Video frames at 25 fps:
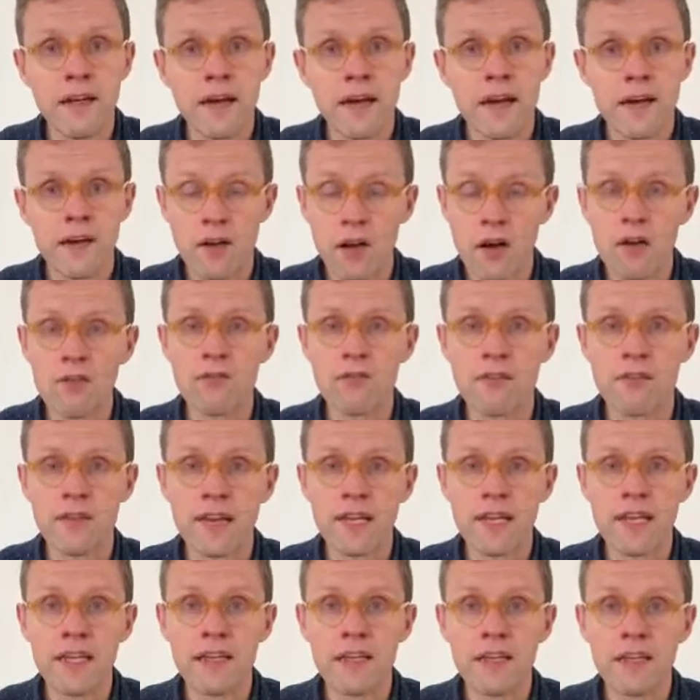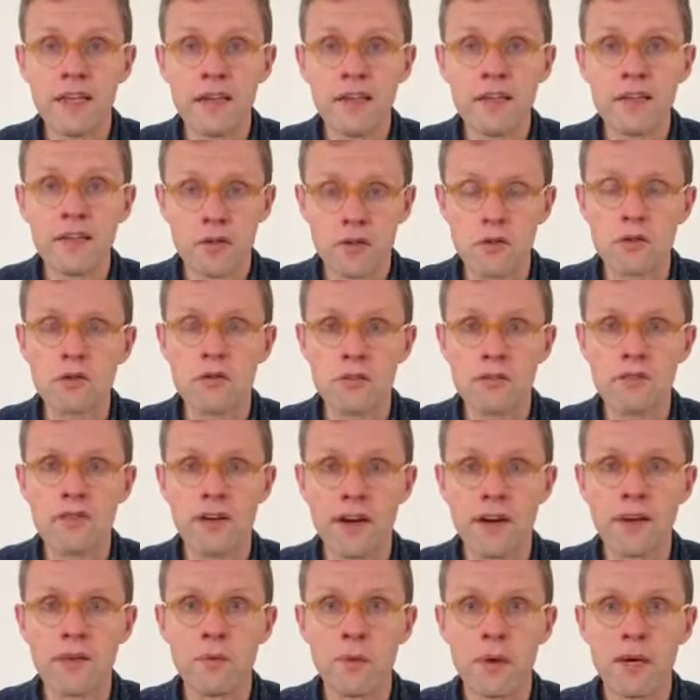and hopefully you'll do
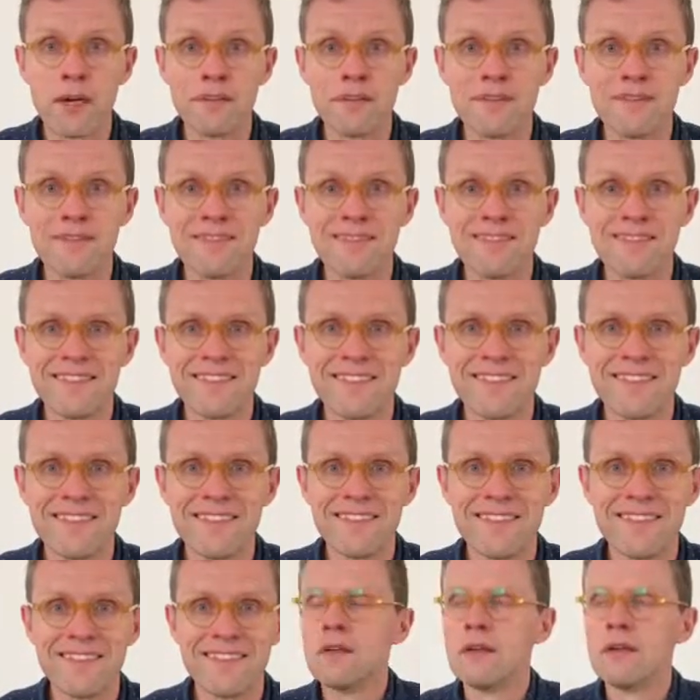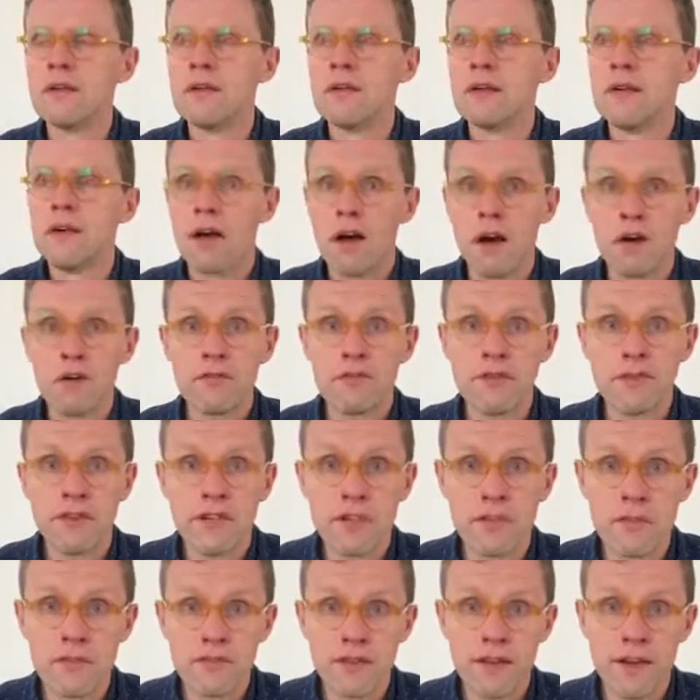very well. Hopefully
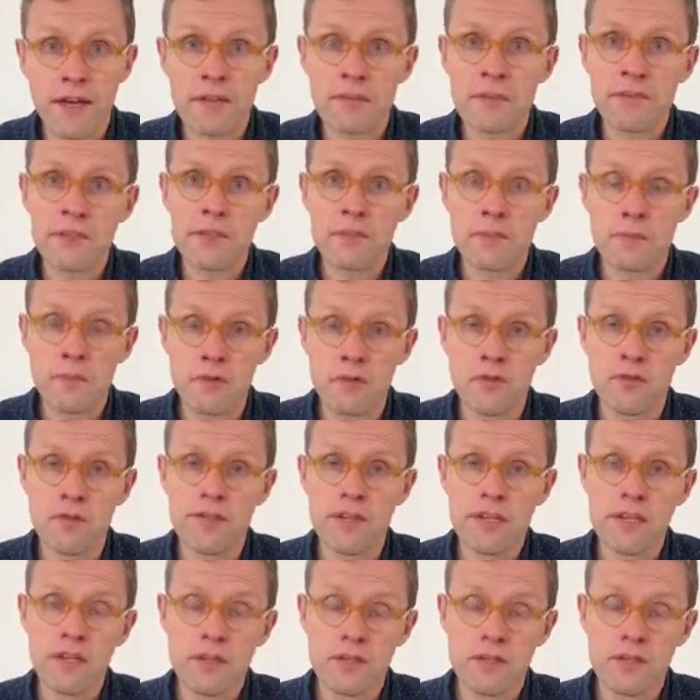you found this movie